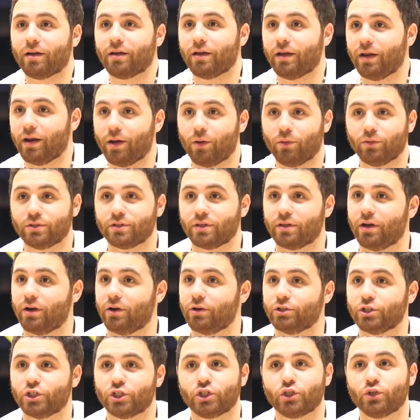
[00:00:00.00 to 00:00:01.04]
And I was there
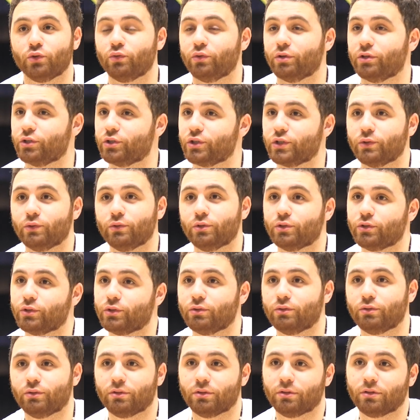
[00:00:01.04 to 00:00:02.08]
just shooting. And
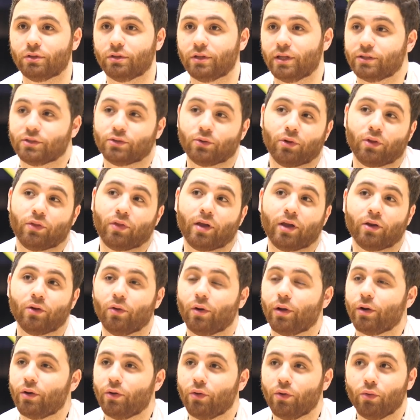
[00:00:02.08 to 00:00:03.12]
that's the only thing I knew
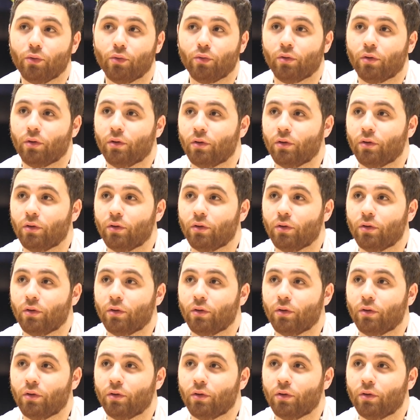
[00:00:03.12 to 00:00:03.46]
how to do.